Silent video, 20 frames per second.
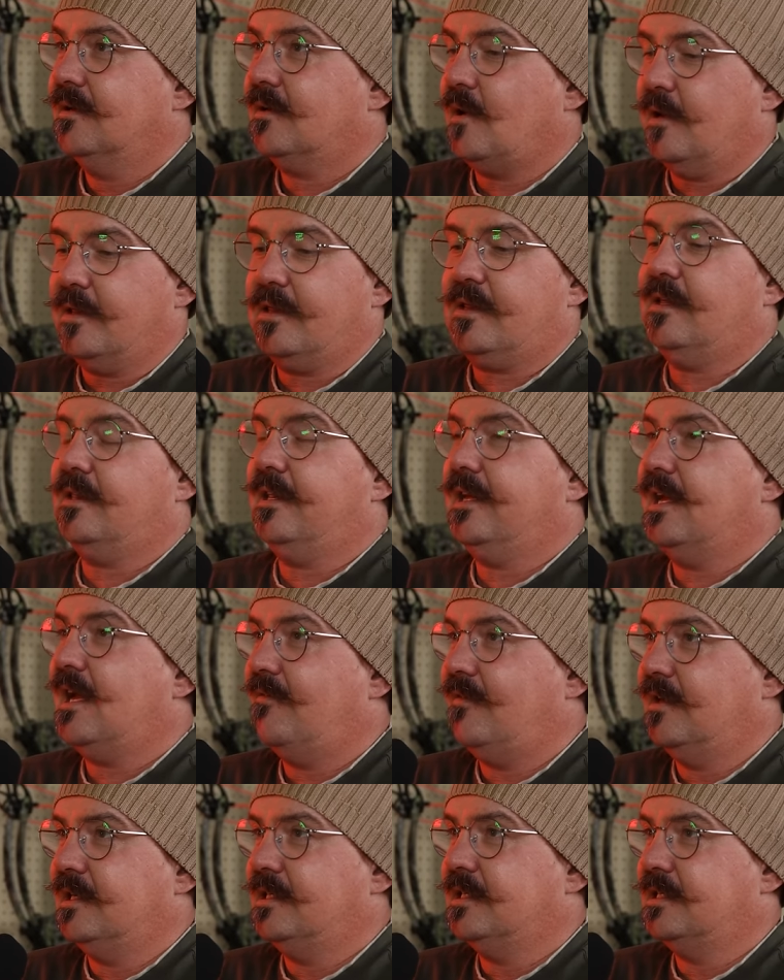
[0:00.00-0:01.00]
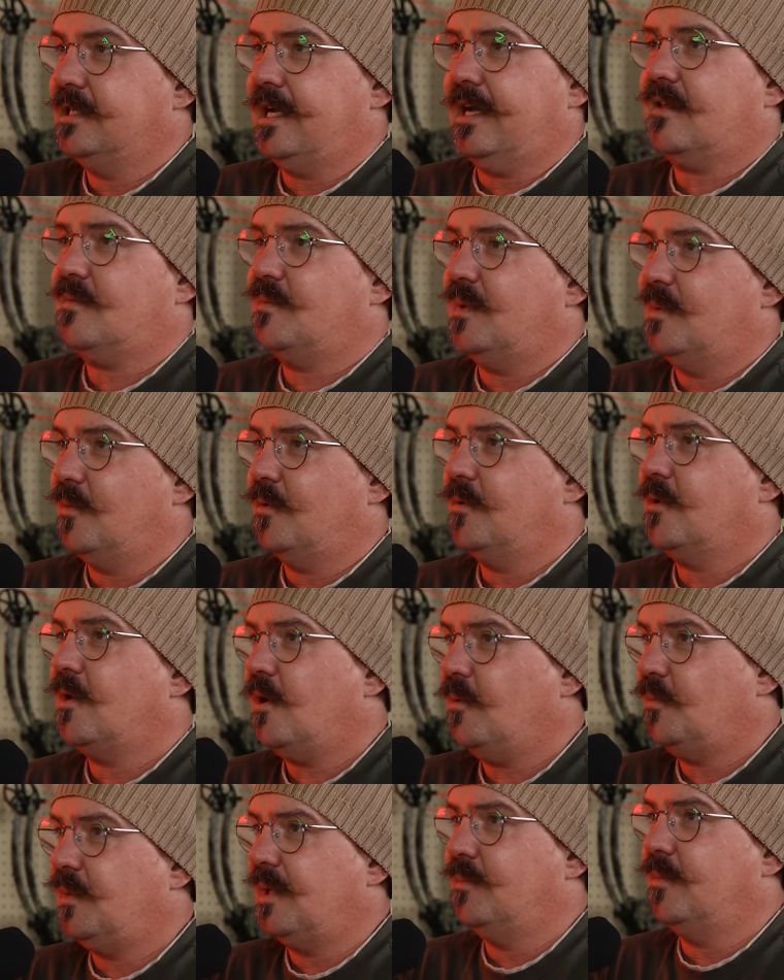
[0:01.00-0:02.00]
constantly having to text people,
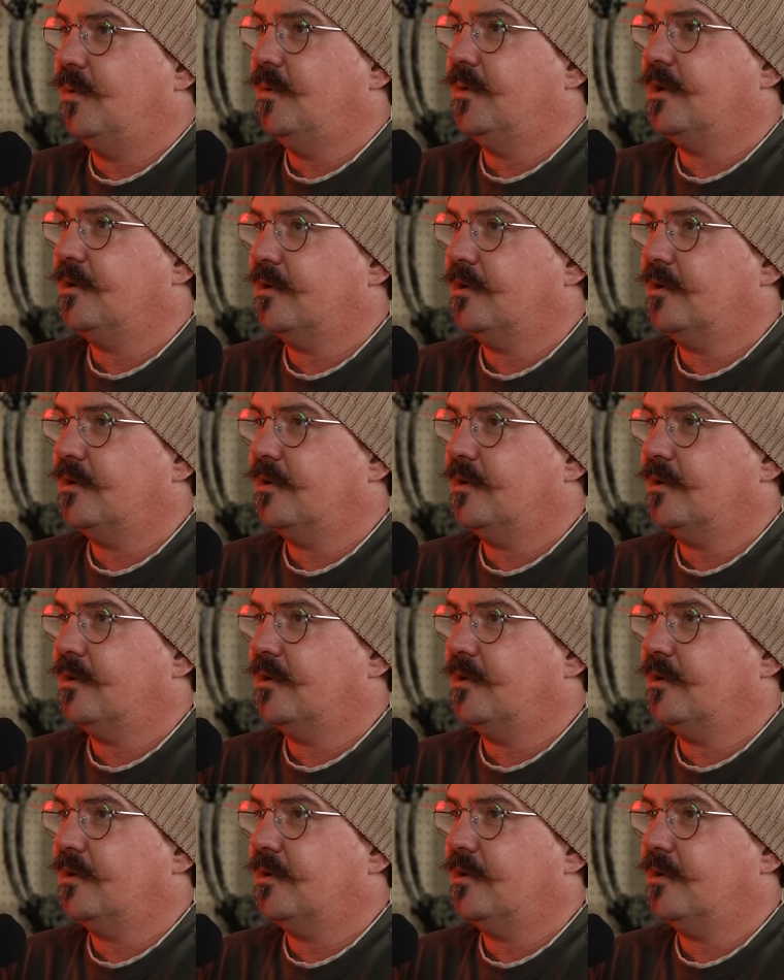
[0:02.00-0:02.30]
call people.